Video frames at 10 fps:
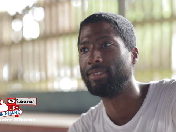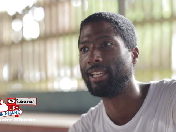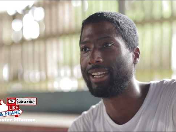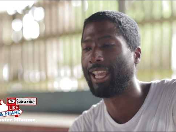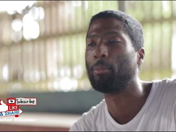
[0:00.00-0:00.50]

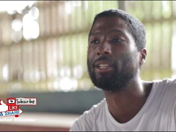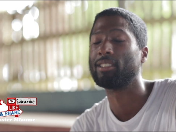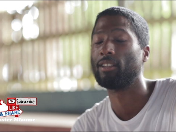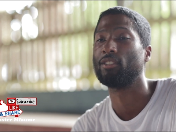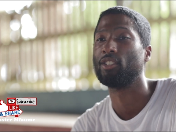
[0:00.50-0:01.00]
dedicate
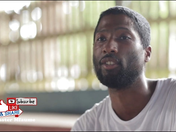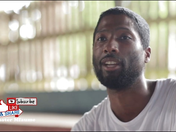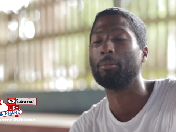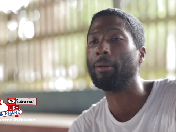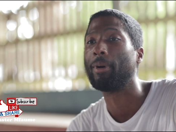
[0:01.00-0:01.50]
myself to
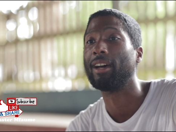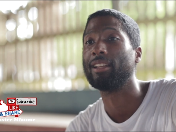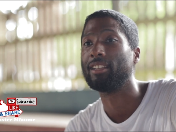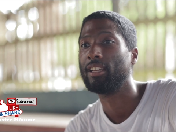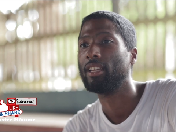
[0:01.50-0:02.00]
training my
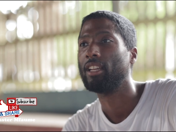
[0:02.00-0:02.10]
body,